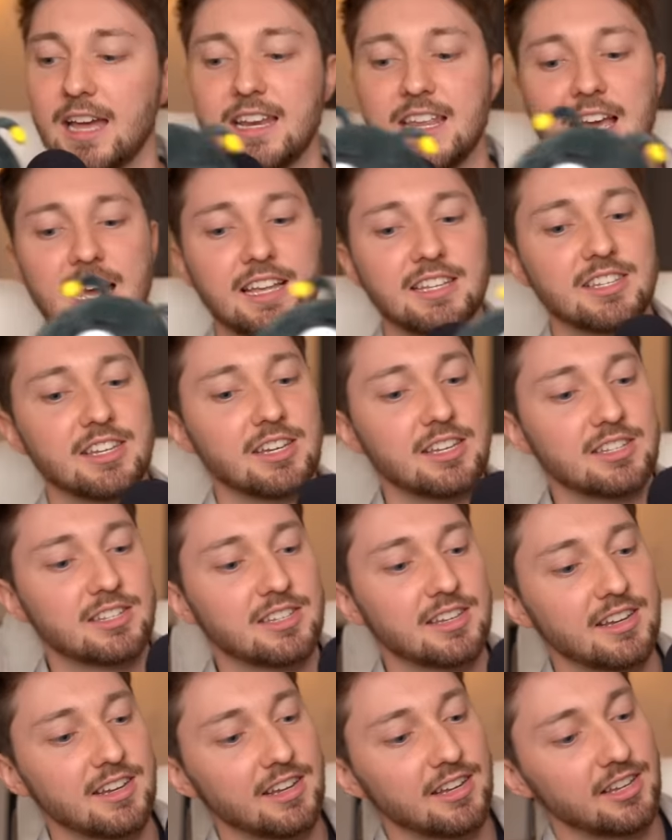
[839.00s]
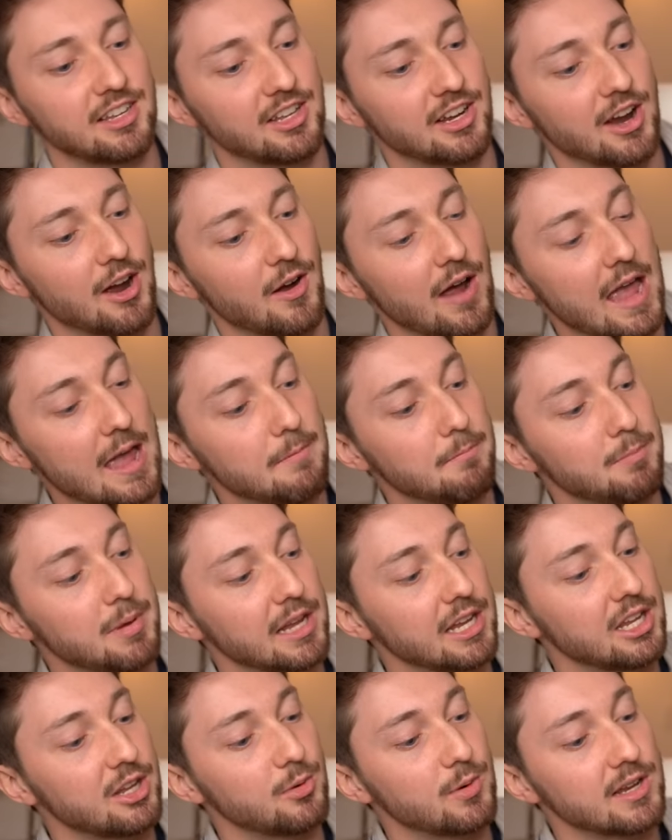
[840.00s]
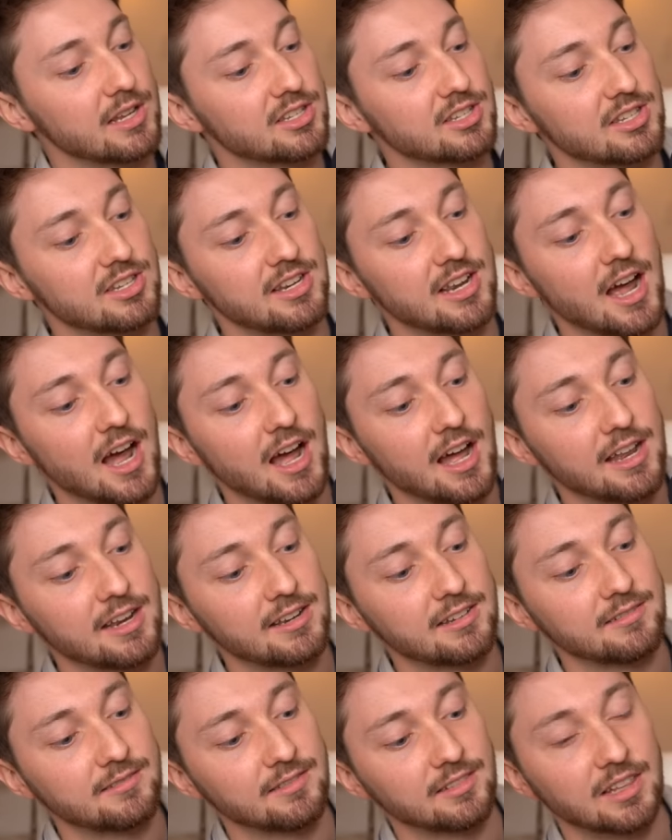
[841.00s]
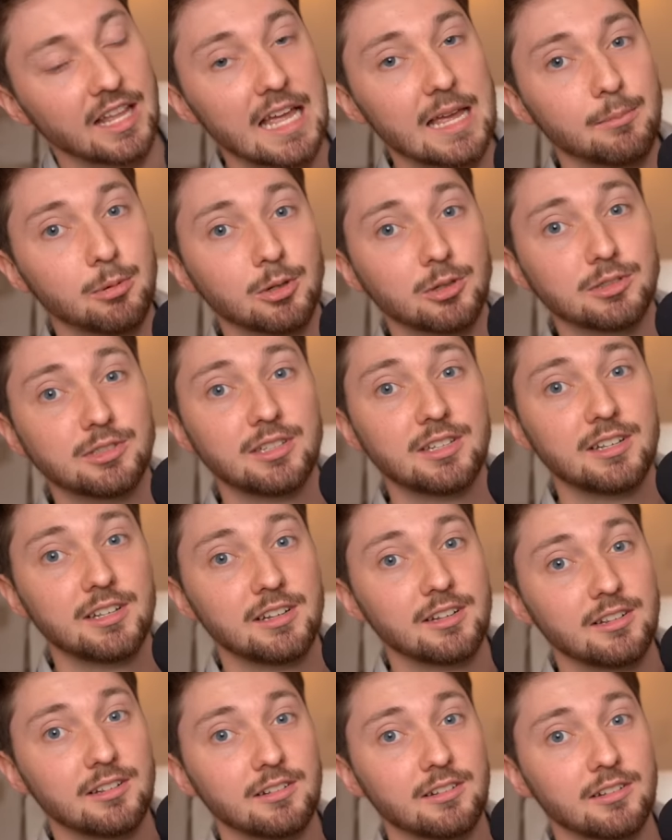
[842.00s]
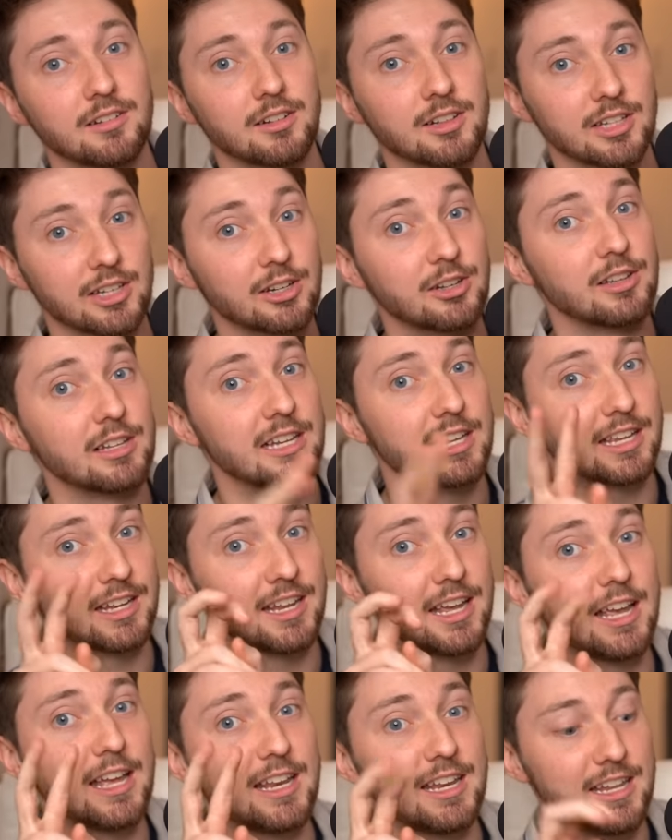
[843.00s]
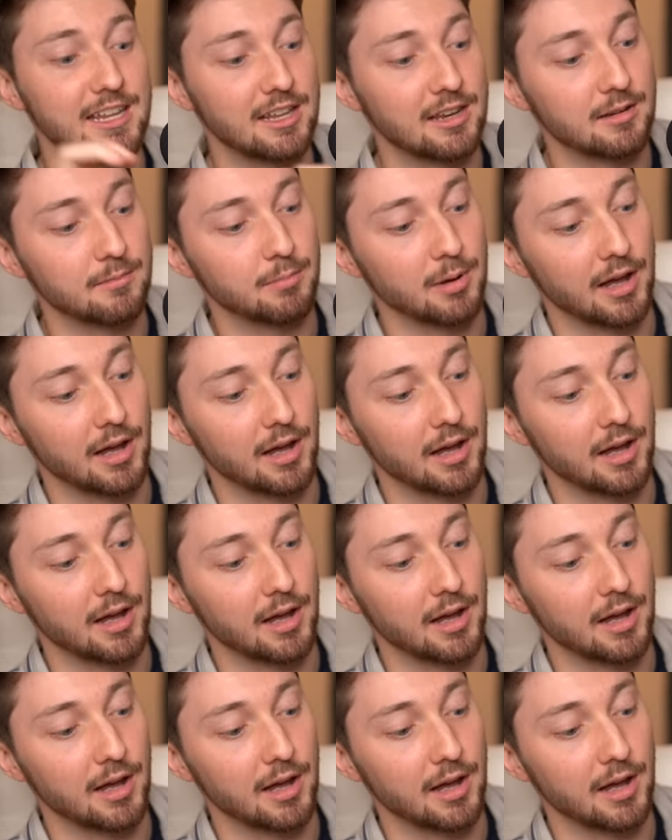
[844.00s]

And he has his, you know, ambiguous, non-labeled, clearly Canadian